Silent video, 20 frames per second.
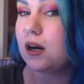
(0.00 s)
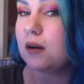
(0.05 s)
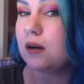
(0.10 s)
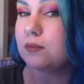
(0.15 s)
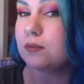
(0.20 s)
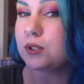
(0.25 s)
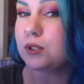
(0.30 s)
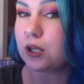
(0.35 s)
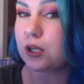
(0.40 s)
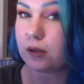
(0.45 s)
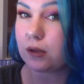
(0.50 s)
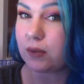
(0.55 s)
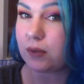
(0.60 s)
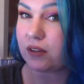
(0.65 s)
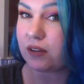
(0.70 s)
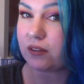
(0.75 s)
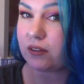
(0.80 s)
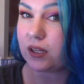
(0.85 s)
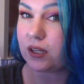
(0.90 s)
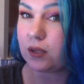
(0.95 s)
during
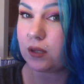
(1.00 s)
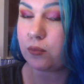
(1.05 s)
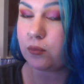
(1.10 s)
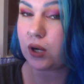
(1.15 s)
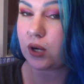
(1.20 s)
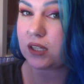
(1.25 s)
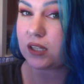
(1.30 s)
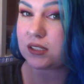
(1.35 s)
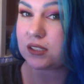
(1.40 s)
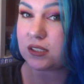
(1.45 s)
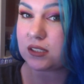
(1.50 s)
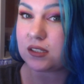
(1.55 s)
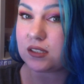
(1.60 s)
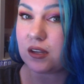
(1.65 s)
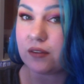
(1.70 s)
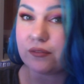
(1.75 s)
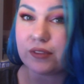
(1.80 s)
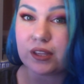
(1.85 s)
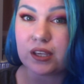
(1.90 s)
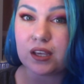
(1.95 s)
my fading process
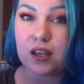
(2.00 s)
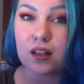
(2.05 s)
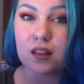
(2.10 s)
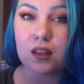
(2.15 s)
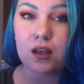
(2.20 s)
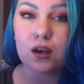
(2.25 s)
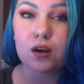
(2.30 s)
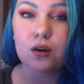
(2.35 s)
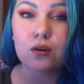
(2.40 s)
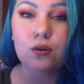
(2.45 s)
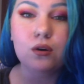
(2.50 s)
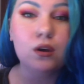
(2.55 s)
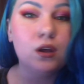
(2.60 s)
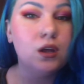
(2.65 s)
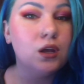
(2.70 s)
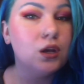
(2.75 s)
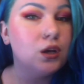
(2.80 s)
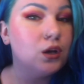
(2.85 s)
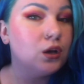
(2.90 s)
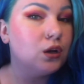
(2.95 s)
of the yellow
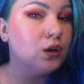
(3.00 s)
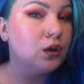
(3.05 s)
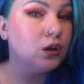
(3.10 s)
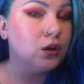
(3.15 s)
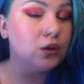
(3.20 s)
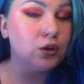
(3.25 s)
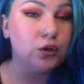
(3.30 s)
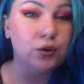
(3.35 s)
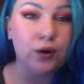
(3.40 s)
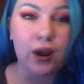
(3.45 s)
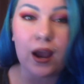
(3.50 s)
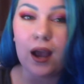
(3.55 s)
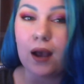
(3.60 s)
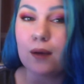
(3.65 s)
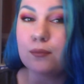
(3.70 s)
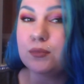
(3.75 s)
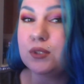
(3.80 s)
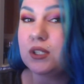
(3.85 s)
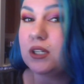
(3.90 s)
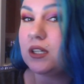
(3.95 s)

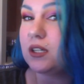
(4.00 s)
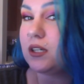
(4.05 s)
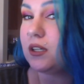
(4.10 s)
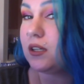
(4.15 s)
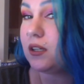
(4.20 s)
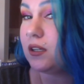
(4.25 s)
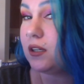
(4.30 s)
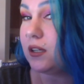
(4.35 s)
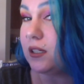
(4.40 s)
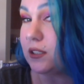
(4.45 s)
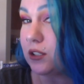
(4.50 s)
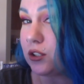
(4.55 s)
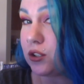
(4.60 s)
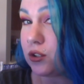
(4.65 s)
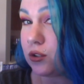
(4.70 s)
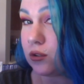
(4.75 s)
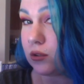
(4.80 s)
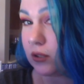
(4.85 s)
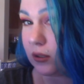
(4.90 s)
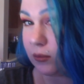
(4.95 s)
grabbed
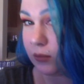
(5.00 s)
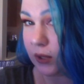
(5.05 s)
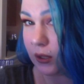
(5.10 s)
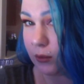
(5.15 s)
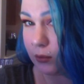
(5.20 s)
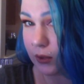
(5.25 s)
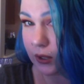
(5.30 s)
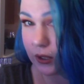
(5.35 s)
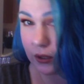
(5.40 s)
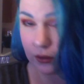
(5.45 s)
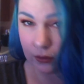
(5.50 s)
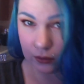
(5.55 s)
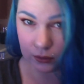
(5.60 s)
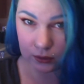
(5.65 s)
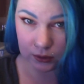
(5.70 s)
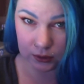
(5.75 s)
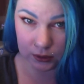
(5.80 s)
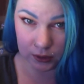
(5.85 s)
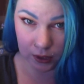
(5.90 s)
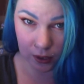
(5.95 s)
extremely blue.
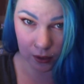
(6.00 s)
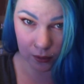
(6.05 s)
So